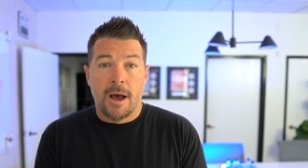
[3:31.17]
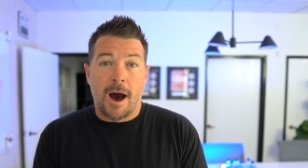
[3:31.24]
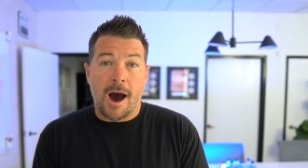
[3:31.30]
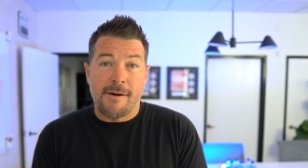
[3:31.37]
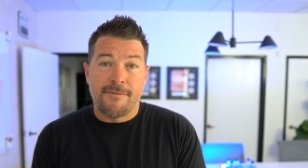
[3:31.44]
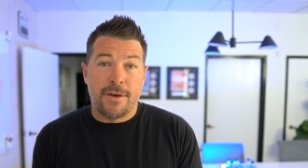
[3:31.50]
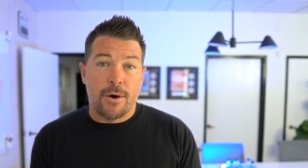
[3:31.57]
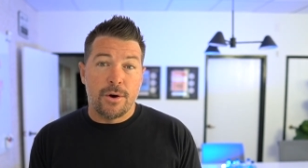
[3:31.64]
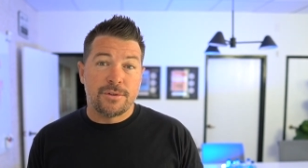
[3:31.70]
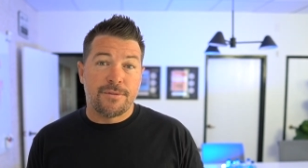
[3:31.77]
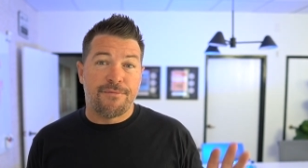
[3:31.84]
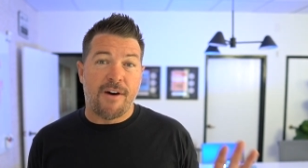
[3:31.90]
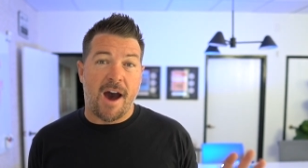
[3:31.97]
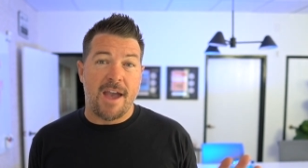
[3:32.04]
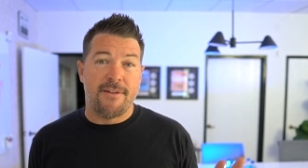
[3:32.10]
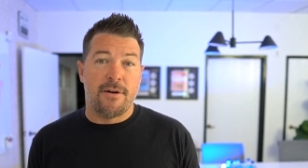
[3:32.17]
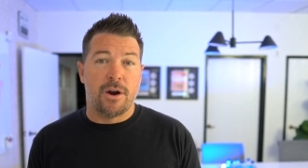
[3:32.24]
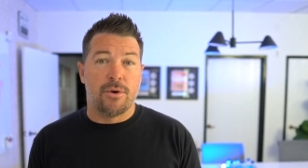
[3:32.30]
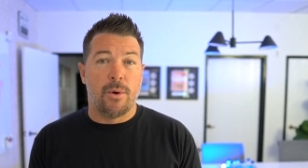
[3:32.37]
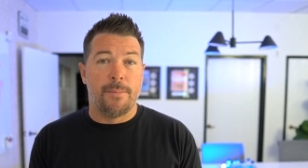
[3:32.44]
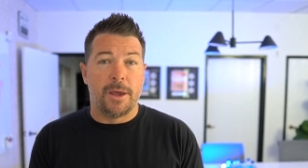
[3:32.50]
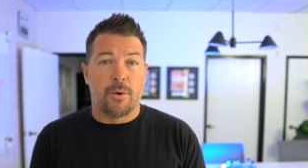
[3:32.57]
Of those, 500
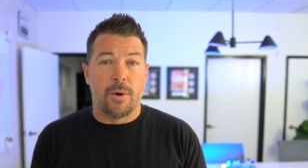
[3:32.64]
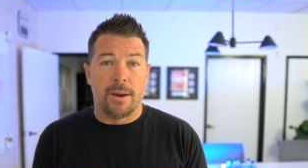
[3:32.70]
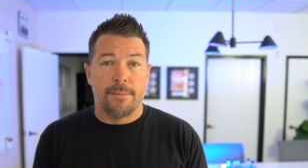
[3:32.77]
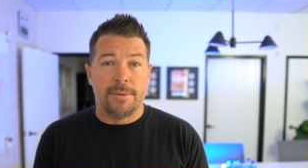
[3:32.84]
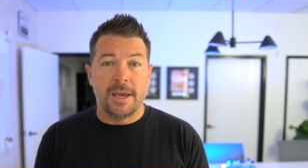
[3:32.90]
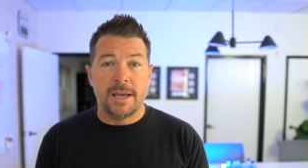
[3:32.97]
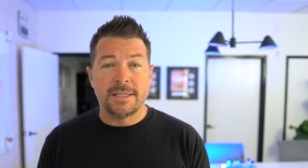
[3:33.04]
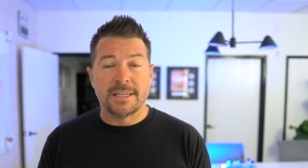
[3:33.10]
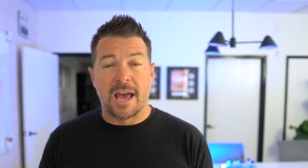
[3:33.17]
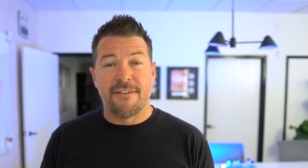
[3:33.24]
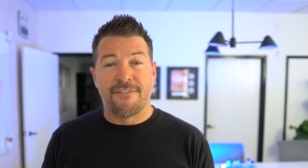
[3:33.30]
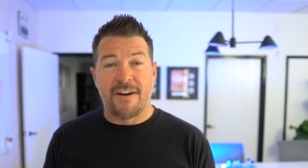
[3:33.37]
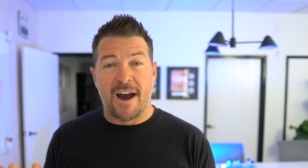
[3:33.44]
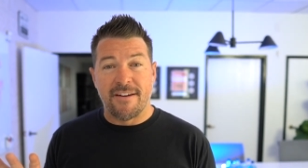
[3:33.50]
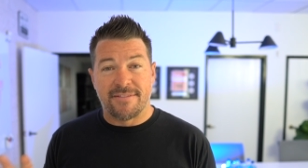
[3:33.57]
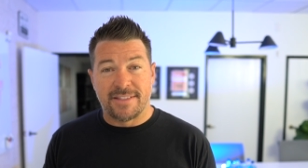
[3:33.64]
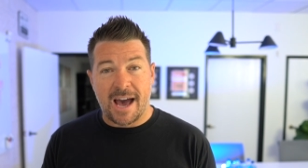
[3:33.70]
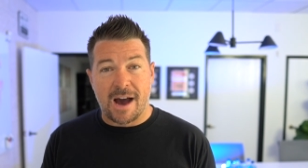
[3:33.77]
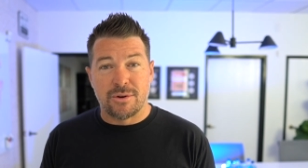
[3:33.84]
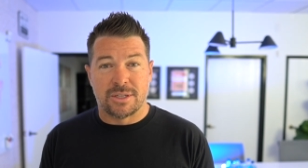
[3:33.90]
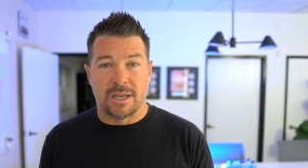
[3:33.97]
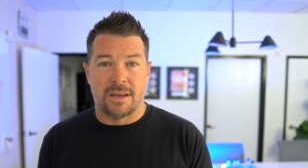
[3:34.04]
will be queen bees and
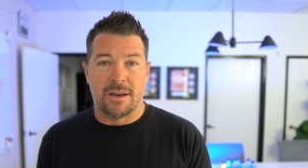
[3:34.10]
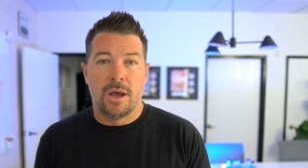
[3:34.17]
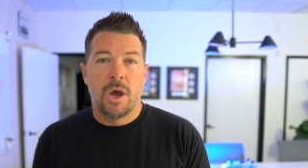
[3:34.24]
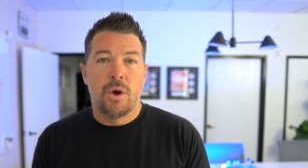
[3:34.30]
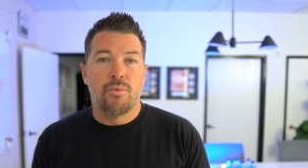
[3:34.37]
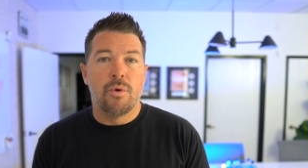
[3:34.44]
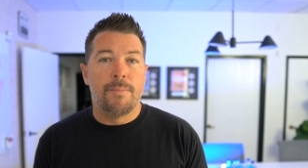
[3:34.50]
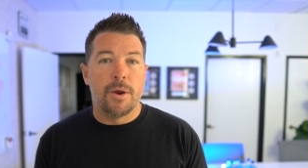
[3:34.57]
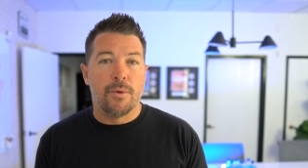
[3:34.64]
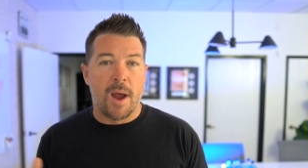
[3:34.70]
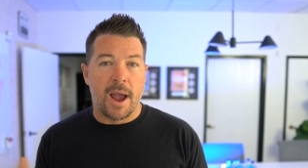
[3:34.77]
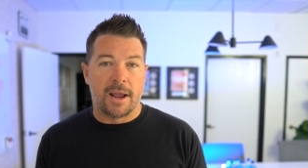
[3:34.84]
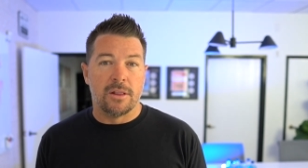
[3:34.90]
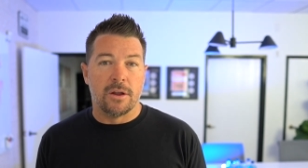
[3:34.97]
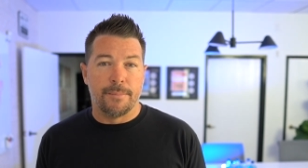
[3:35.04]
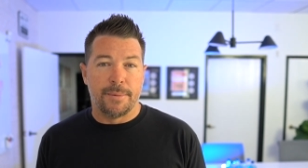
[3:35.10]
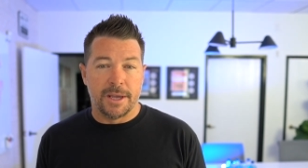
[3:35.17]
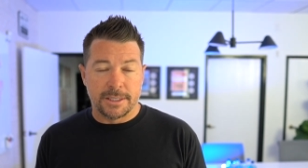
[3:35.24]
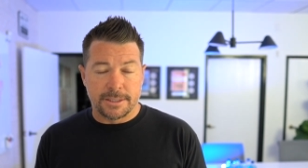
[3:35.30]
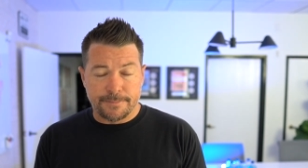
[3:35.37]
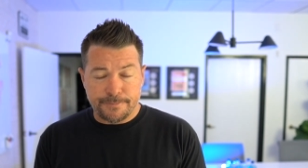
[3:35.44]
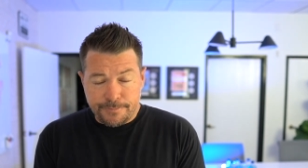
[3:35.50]
5,000 will be regular
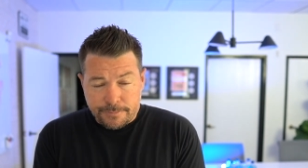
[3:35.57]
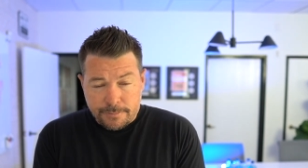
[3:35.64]
bees.